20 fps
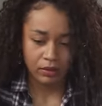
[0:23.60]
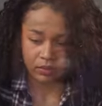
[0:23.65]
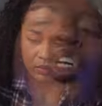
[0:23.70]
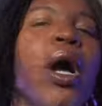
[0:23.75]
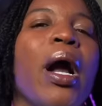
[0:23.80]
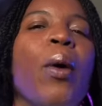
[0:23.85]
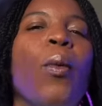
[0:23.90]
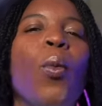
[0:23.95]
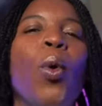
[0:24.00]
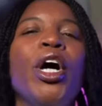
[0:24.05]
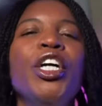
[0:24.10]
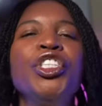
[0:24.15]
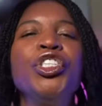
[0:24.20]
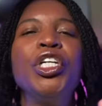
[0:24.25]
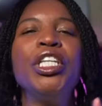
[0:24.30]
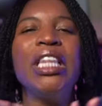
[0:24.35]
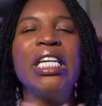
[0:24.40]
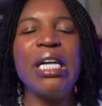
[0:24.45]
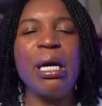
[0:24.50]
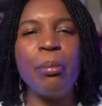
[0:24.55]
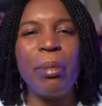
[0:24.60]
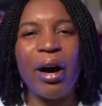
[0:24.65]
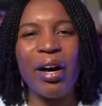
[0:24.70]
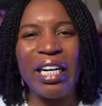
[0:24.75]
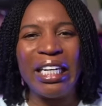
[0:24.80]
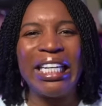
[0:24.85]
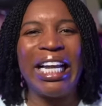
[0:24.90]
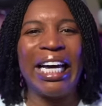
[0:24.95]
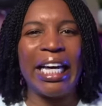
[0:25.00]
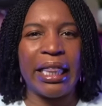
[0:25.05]
So I want you to think
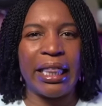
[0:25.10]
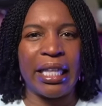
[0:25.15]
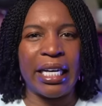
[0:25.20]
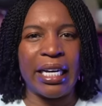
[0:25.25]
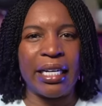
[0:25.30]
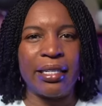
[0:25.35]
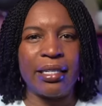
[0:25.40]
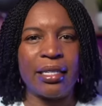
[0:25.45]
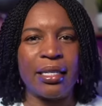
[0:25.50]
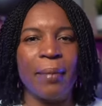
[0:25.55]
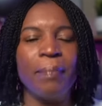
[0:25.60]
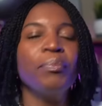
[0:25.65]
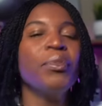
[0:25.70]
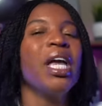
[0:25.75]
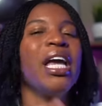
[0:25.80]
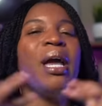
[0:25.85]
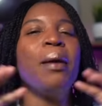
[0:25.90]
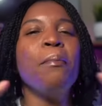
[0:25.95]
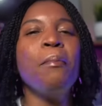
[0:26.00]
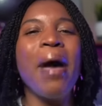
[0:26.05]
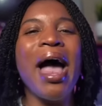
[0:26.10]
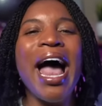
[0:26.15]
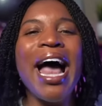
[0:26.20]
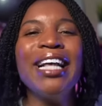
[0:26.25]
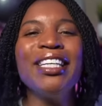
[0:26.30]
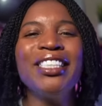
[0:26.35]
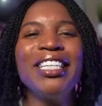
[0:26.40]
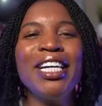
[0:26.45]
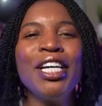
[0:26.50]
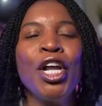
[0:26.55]
about it like this.
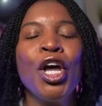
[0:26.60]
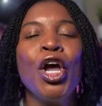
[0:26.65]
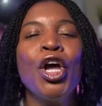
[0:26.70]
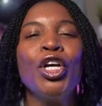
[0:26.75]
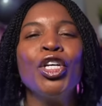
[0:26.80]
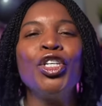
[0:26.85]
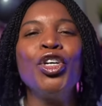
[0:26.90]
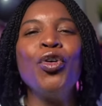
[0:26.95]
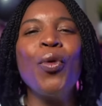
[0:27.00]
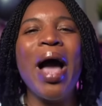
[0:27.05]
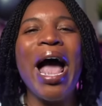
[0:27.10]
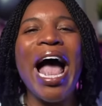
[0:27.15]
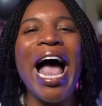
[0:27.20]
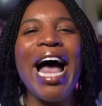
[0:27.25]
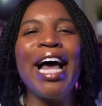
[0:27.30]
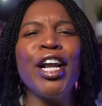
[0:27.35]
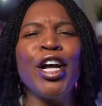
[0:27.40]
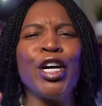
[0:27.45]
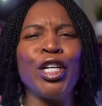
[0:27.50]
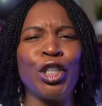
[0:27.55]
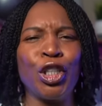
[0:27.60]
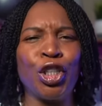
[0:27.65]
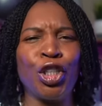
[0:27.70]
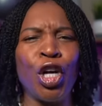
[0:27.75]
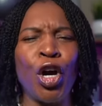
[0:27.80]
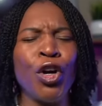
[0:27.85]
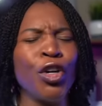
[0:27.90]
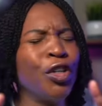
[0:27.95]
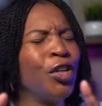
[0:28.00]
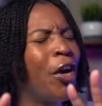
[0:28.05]
Imagine you had a
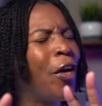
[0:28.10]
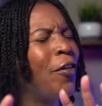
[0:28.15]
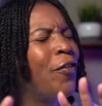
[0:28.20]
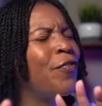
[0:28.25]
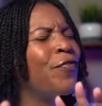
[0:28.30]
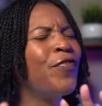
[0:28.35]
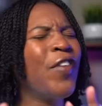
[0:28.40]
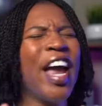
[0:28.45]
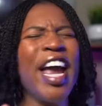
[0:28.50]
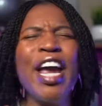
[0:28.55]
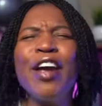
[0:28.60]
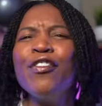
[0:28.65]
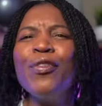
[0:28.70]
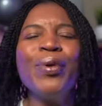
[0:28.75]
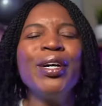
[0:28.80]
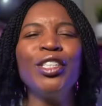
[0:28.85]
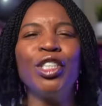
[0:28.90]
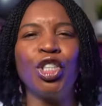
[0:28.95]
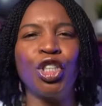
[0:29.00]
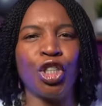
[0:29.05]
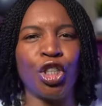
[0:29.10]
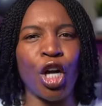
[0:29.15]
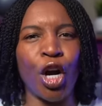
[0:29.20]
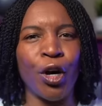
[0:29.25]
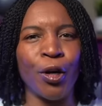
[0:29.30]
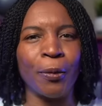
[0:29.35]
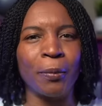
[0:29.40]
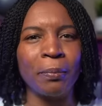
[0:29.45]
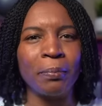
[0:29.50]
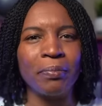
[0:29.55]
shirt, your favorite
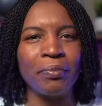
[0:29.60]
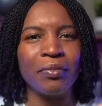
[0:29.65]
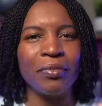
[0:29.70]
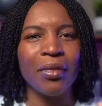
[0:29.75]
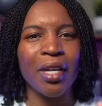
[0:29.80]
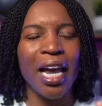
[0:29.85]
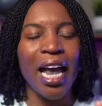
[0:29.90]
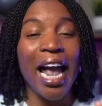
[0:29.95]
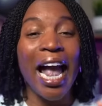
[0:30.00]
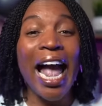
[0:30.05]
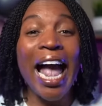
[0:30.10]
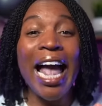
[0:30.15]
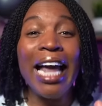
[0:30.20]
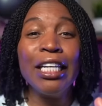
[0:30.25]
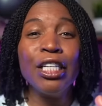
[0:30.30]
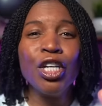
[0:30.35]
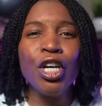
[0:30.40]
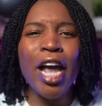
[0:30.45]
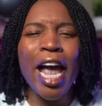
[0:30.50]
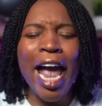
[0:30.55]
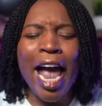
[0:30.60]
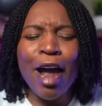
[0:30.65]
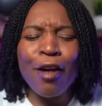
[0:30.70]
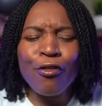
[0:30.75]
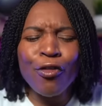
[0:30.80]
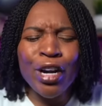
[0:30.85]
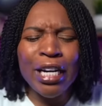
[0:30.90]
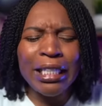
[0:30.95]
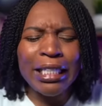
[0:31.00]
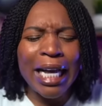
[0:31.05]
shirt, and
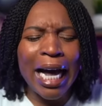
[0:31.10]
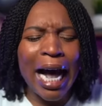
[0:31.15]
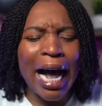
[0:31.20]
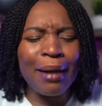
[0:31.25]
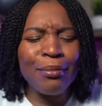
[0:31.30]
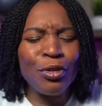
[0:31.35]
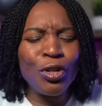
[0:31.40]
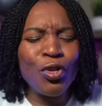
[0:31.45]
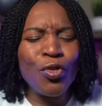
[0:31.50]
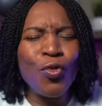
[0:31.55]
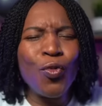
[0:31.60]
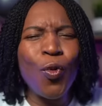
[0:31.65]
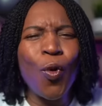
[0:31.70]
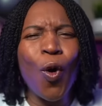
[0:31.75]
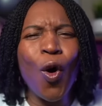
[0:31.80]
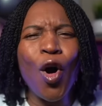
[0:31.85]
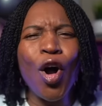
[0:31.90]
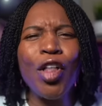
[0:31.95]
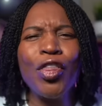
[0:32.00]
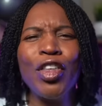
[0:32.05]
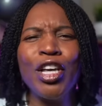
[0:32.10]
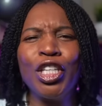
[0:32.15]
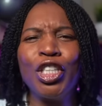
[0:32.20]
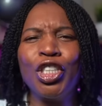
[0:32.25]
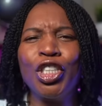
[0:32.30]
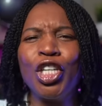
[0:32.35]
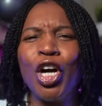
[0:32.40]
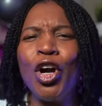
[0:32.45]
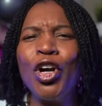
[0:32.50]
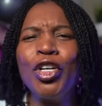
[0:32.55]
every time you wore this
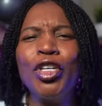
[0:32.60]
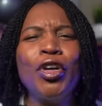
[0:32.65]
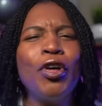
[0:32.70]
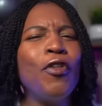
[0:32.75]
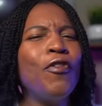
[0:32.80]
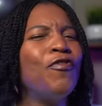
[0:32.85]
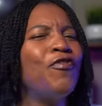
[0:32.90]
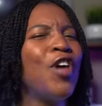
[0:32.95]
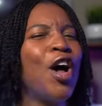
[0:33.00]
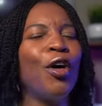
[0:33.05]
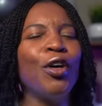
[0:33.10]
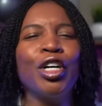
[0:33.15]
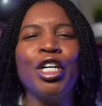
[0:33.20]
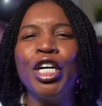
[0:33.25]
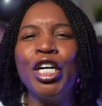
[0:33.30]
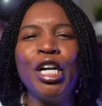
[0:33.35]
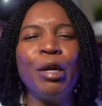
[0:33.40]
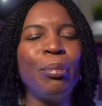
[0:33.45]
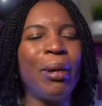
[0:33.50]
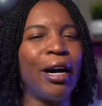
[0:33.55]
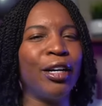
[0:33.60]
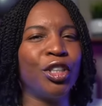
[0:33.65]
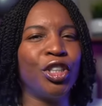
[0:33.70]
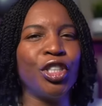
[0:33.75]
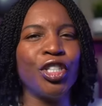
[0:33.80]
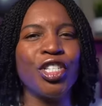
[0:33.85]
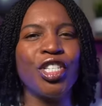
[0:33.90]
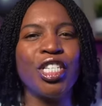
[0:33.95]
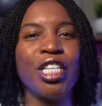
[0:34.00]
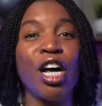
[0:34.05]
shirt, you felt good
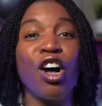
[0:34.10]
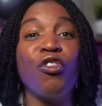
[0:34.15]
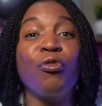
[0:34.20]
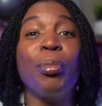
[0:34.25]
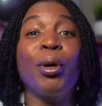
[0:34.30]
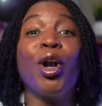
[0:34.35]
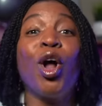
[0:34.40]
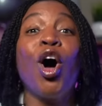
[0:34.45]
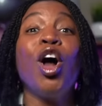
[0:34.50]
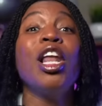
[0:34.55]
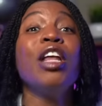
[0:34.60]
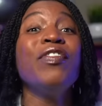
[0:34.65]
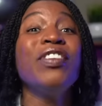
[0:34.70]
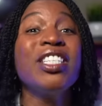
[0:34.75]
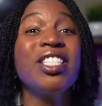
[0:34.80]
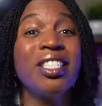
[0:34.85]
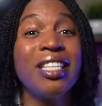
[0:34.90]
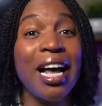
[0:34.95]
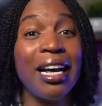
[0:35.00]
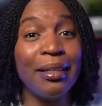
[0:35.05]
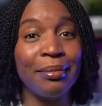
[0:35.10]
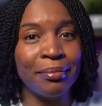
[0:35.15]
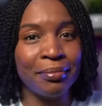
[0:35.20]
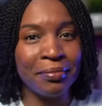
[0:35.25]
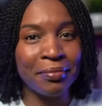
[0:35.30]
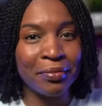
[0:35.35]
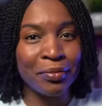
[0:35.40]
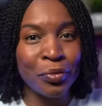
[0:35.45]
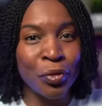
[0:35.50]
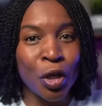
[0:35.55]
about yourself, but all of a
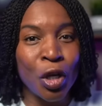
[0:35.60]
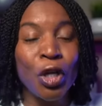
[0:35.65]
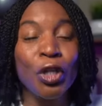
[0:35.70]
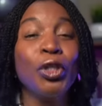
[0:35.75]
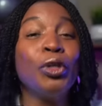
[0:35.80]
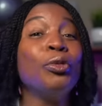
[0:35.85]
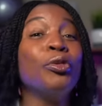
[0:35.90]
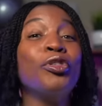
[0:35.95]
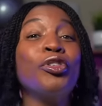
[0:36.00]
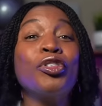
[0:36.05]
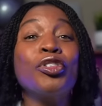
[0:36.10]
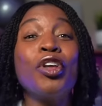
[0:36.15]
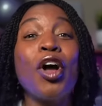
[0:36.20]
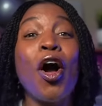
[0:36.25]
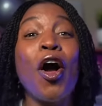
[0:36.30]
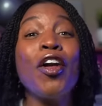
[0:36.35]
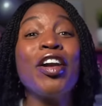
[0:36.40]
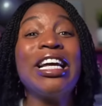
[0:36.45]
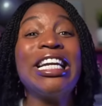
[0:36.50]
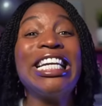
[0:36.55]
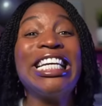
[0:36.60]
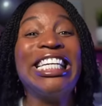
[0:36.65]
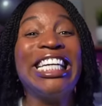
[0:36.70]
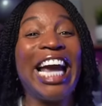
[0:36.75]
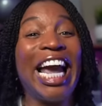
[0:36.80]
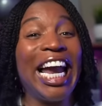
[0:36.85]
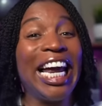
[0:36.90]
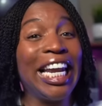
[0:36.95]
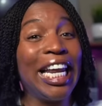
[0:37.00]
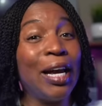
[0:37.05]
sudden, you started
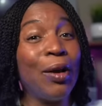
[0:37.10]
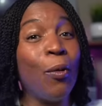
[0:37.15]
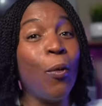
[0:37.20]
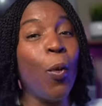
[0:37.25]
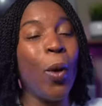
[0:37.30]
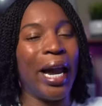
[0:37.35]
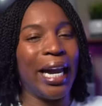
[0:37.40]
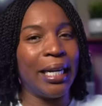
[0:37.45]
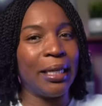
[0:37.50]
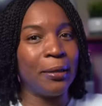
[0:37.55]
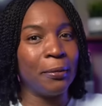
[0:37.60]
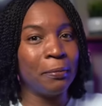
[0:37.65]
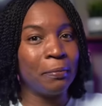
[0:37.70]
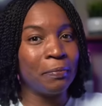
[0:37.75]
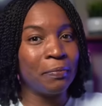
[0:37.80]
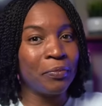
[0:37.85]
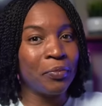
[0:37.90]
gaining weight.